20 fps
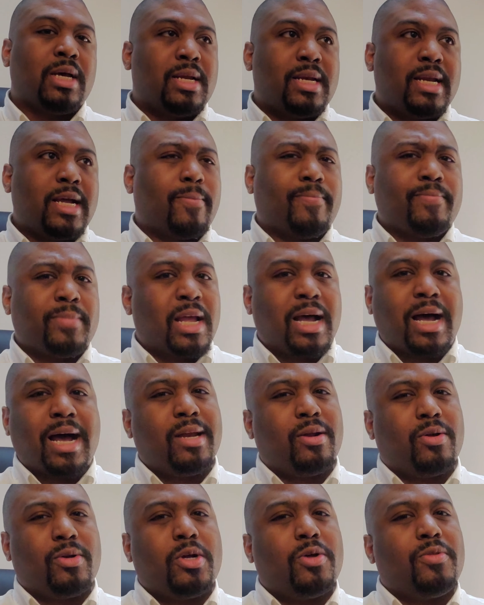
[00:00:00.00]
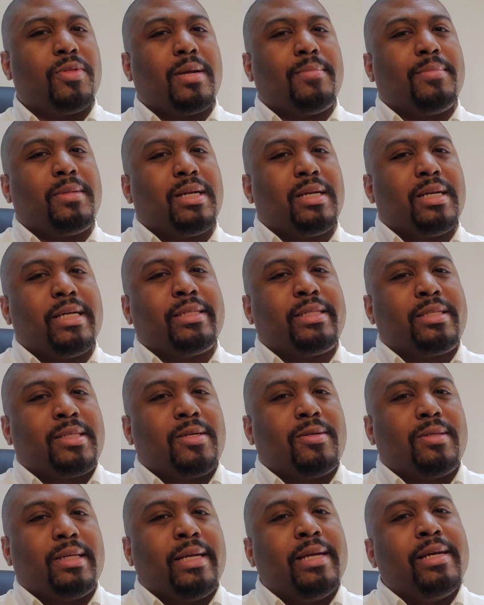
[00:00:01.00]
Now, I don't know that I'm going to
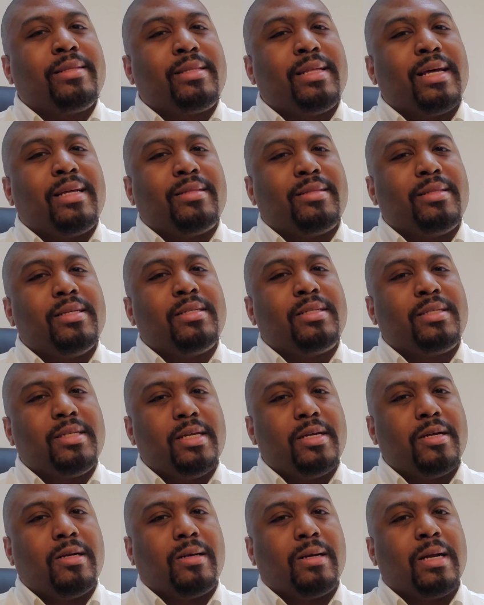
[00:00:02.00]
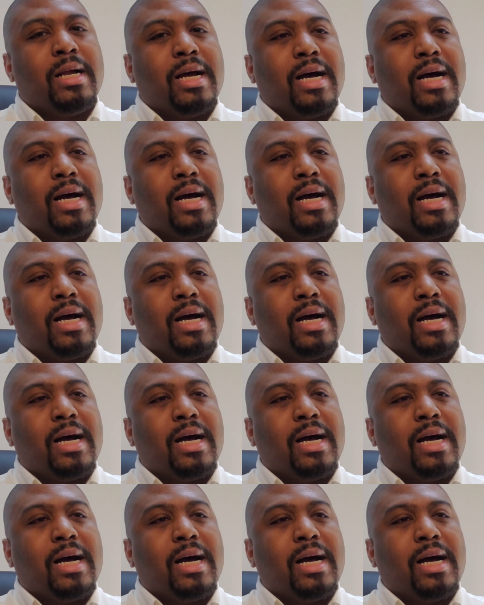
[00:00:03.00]
necessarily hit that this year.